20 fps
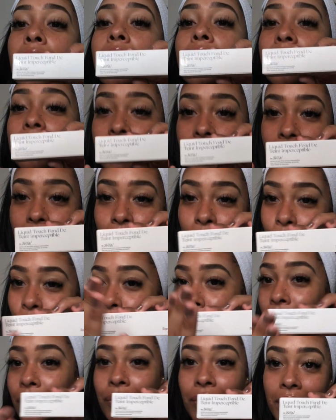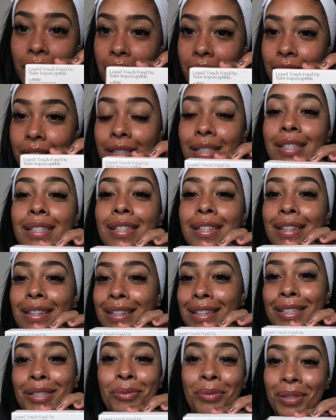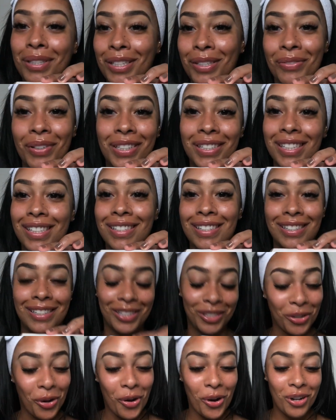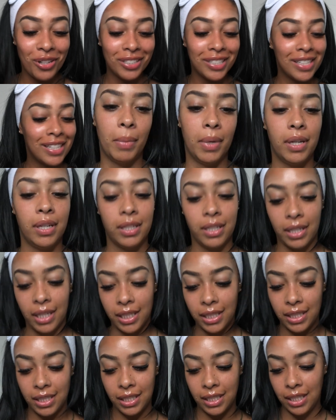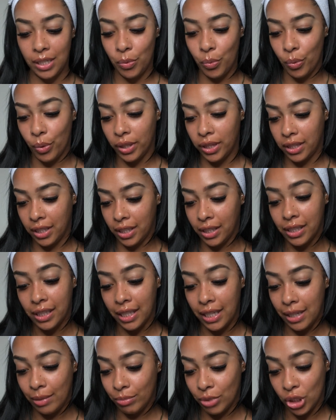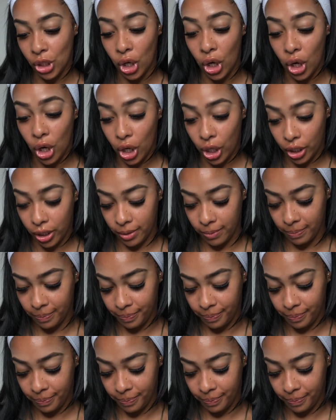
Yeah, whatever that is, that's what this foundation is called. Let's see what the claims are.